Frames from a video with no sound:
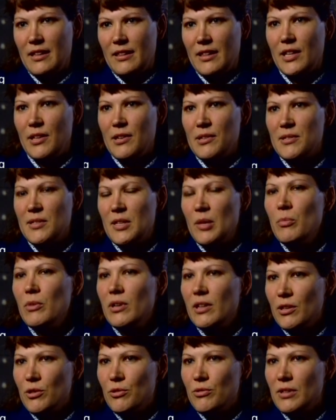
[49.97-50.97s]
there are some
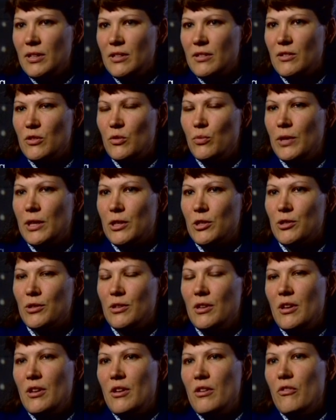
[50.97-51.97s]
countries which